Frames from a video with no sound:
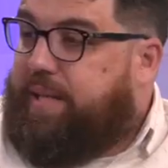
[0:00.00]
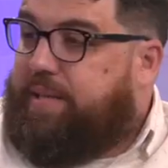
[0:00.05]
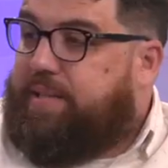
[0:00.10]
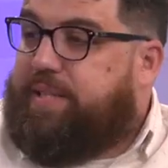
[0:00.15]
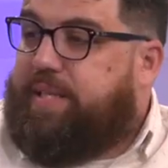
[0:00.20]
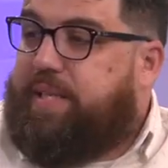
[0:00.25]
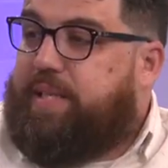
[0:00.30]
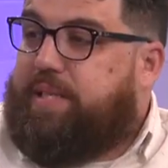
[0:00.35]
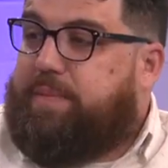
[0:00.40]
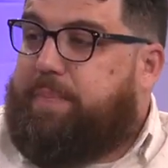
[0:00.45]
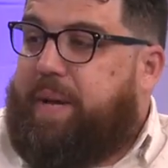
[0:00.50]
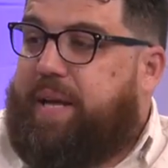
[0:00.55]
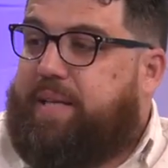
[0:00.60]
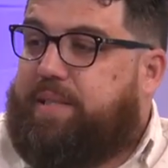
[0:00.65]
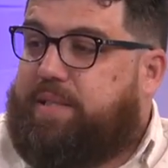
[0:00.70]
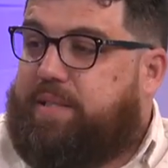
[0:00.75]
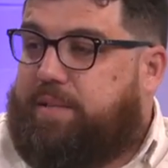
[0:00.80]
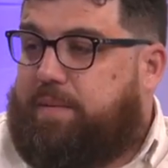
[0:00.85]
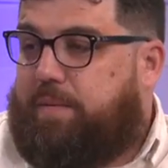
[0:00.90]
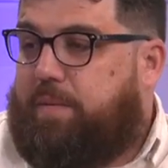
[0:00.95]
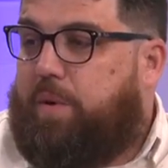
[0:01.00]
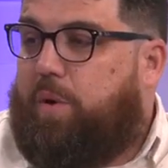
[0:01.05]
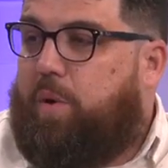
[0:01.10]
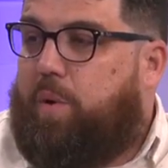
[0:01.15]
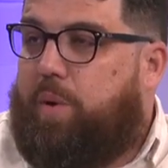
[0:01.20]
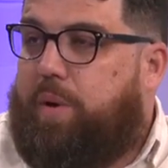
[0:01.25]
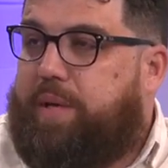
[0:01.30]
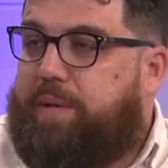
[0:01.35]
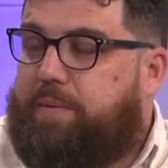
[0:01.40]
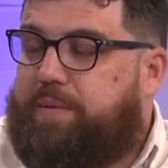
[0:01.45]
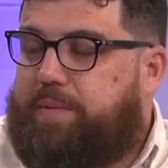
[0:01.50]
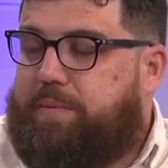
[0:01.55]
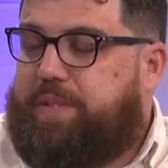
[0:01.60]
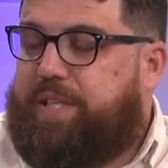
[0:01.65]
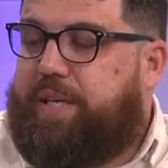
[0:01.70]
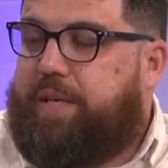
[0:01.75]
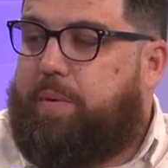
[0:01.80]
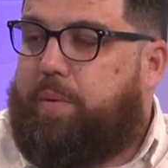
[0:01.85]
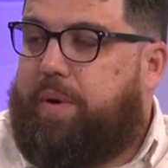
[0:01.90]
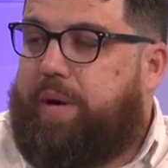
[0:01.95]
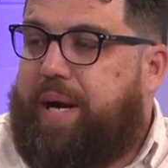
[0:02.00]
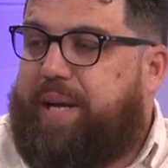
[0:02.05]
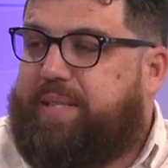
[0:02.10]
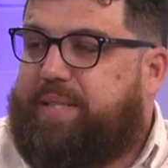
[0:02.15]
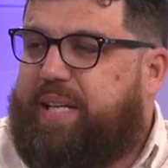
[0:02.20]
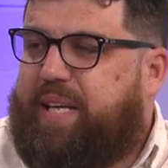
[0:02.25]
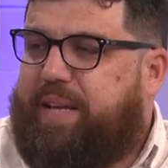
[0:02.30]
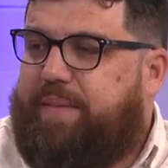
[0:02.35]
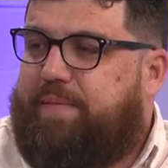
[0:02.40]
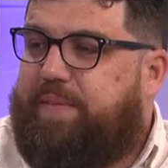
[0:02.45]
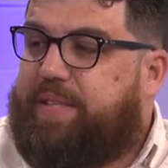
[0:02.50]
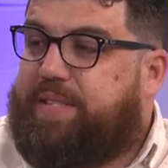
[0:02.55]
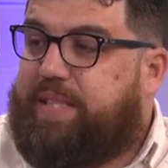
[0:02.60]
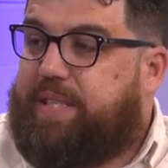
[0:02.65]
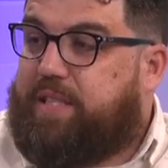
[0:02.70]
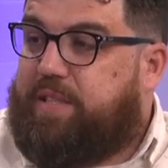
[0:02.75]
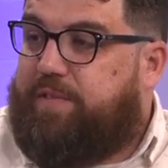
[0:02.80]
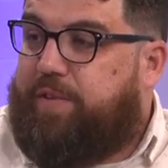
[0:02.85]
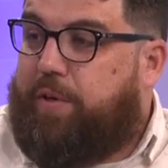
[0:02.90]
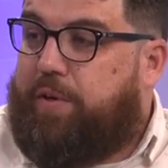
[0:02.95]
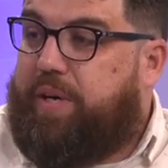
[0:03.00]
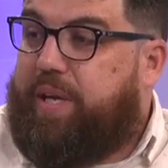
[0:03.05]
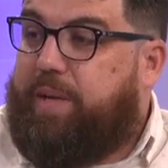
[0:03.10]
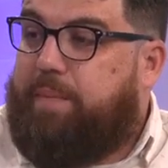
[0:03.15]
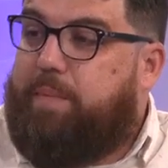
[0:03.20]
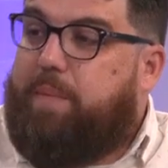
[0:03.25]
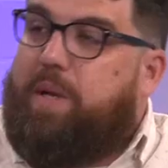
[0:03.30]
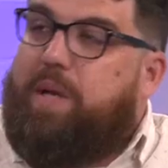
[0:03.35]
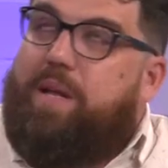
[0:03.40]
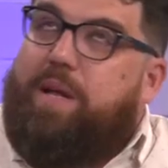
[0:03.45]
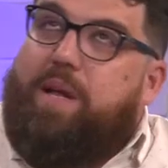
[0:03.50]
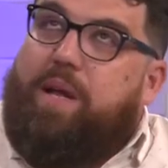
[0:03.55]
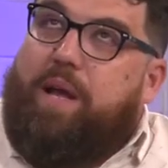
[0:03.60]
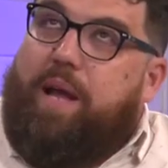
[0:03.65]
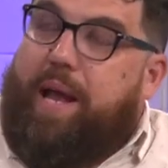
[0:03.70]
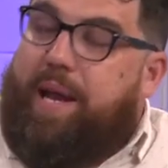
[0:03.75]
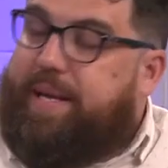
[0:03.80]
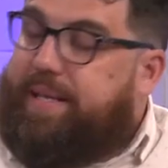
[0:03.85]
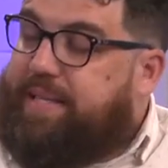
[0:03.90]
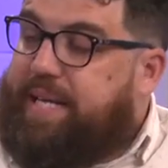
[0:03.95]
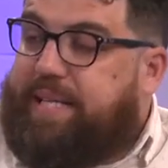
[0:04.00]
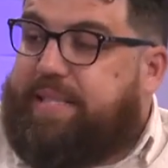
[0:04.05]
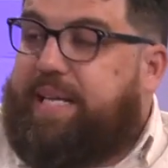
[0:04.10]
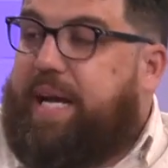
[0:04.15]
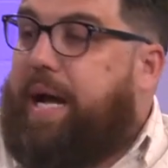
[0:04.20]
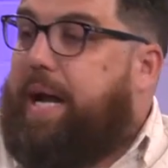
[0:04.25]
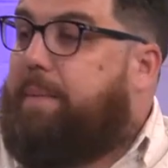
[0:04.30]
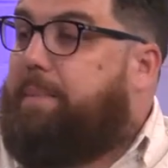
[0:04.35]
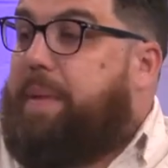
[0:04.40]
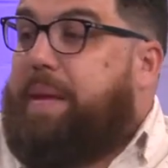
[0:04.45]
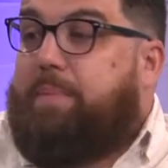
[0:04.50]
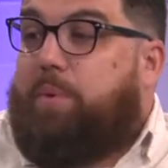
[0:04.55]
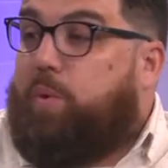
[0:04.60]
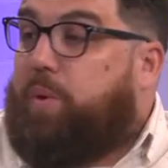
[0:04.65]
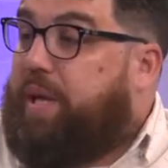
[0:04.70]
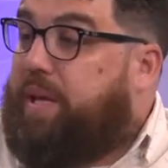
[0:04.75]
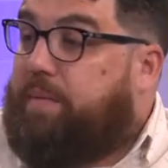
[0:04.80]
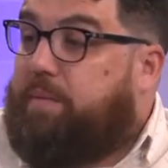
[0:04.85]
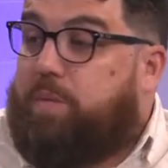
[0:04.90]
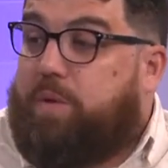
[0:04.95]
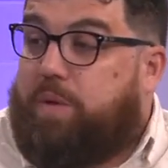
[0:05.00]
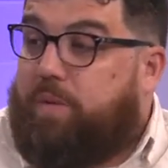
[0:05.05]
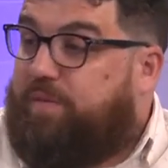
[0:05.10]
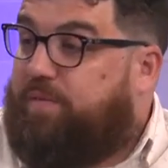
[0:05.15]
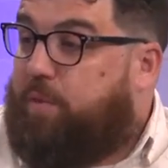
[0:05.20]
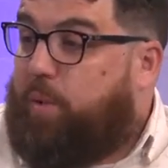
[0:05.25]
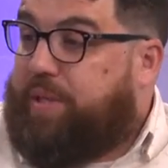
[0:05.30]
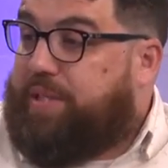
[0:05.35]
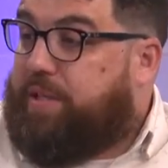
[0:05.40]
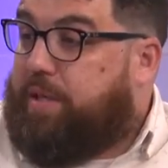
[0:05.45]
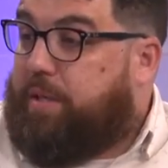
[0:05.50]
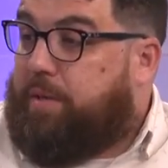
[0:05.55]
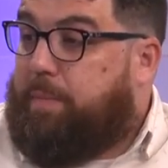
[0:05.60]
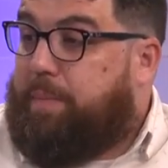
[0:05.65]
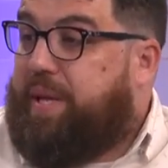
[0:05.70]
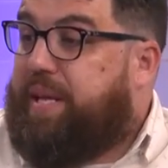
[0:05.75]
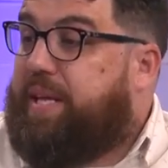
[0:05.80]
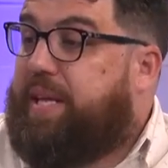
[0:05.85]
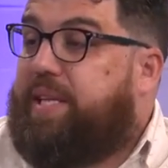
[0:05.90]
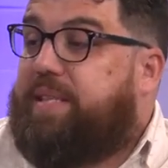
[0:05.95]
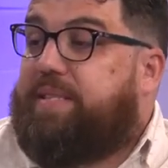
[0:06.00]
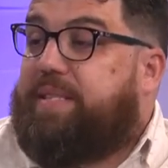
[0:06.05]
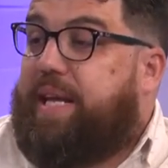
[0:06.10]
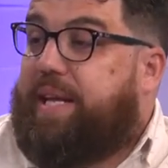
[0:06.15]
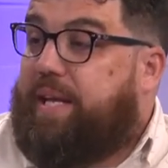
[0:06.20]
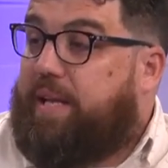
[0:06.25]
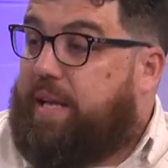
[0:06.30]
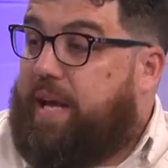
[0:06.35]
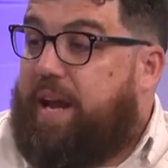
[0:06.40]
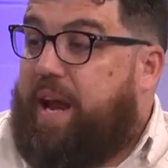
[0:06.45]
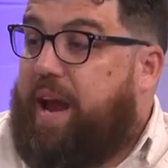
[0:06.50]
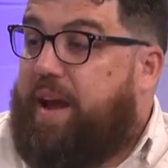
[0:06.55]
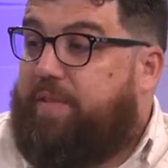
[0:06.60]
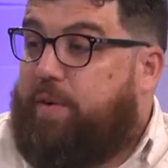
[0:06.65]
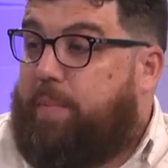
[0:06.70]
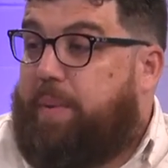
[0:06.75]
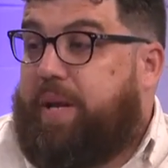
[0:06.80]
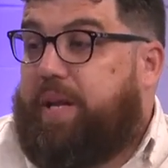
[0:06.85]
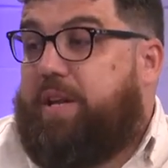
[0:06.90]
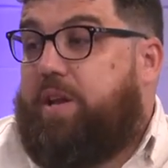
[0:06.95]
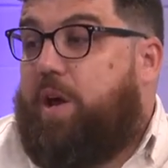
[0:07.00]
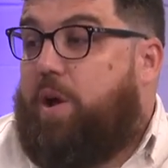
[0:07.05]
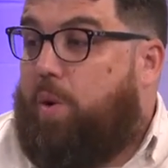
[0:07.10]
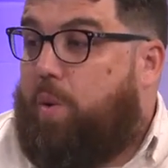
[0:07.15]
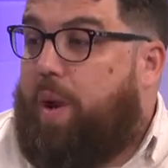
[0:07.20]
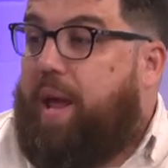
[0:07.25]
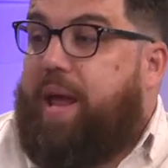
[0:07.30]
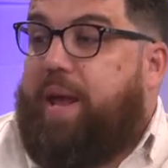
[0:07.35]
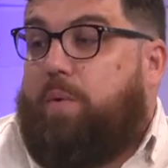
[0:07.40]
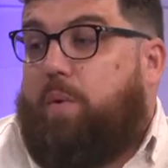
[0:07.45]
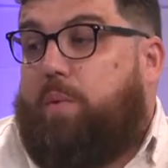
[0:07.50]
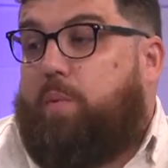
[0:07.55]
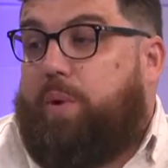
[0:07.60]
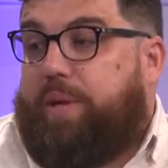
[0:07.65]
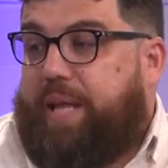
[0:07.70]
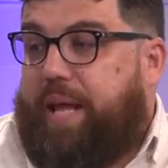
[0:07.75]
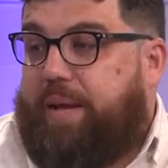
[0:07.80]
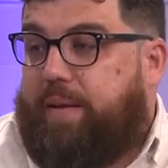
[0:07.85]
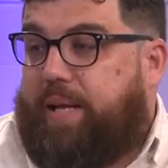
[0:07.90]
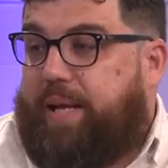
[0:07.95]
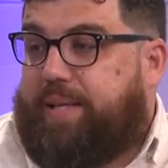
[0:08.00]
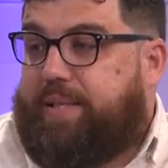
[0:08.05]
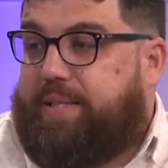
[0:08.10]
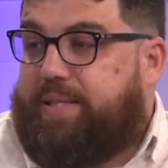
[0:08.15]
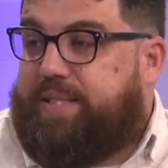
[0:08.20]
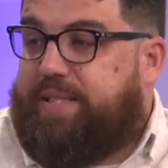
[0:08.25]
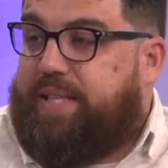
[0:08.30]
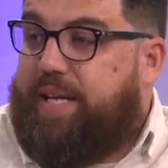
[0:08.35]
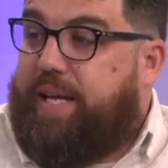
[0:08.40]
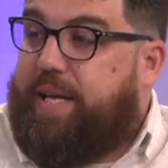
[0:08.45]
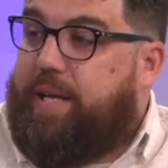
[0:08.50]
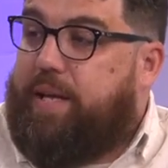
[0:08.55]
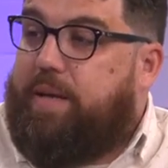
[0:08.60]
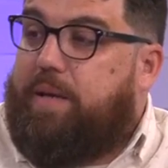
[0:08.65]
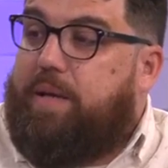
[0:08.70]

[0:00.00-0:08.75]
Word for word: in City Space on January 18th at 6.30. And at that time, people can voice their opinions. They can let everybody know, hey, what would they like to see?